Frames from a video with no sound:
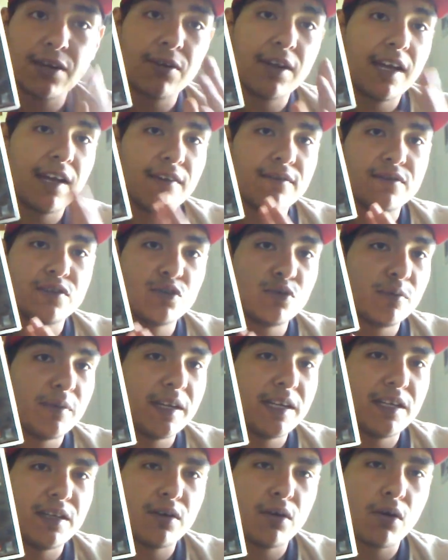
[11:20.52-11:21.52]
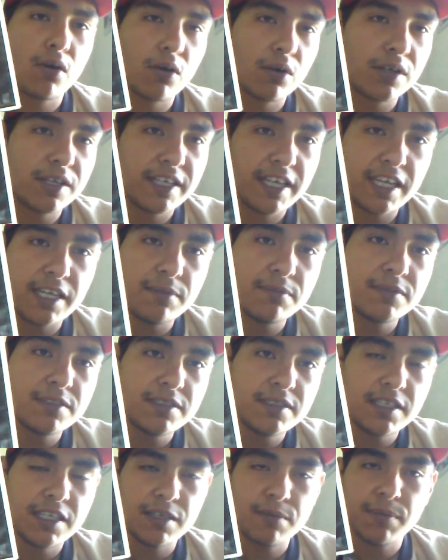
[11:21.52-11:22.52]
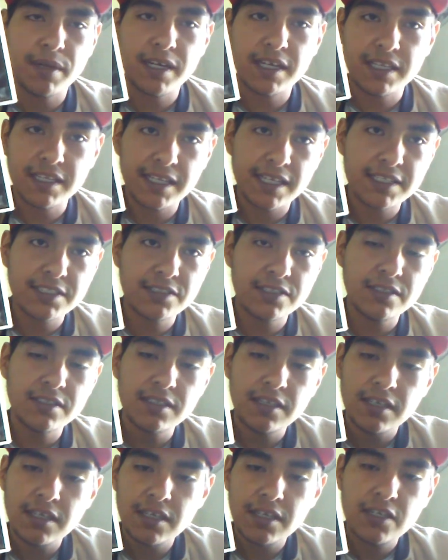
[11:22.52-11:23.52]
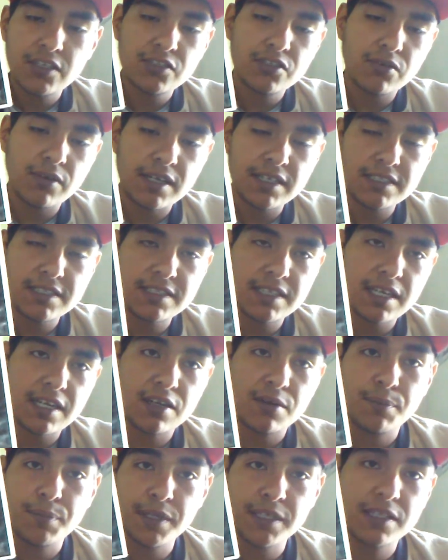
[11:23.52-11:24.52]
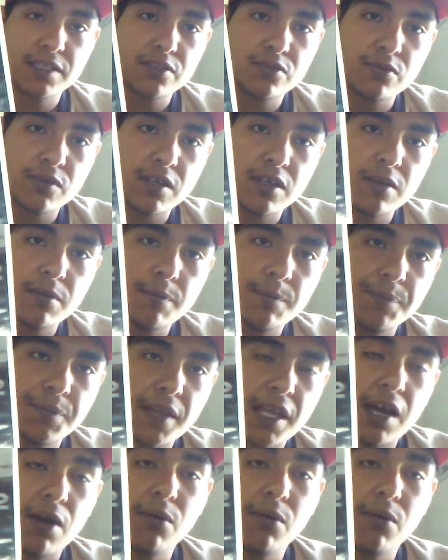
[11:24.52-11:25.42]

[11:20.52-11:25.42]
I don't have too many horror games in my collection, so I decided to pick this one up.